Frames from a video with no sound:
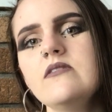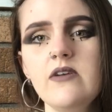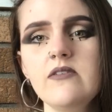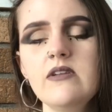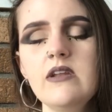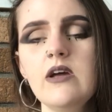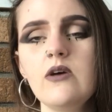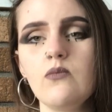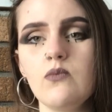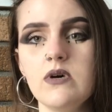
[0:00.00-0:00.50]

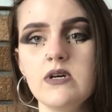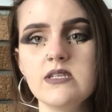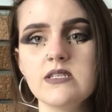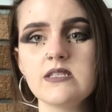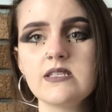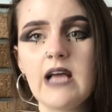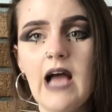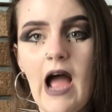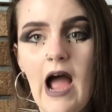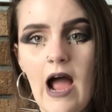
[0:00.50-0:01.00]
it was
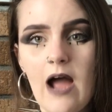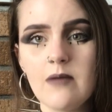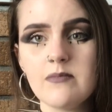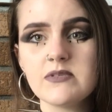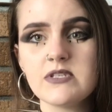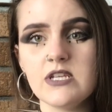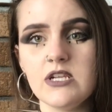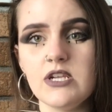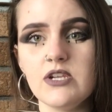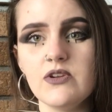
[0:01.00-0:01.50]

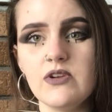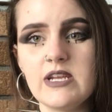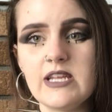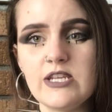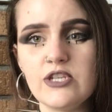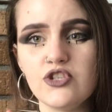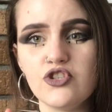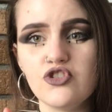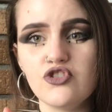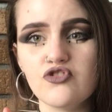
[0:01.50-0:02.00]
absolutely
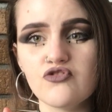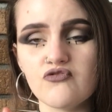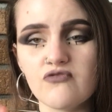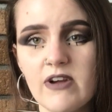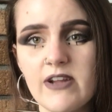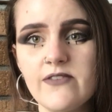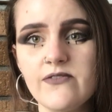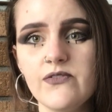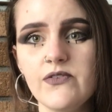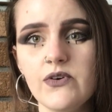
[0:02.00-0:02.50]

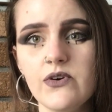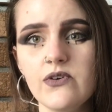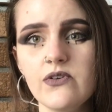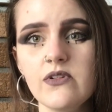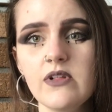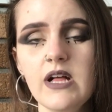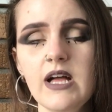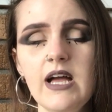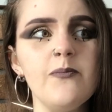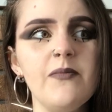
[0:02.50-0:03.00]
dreadful,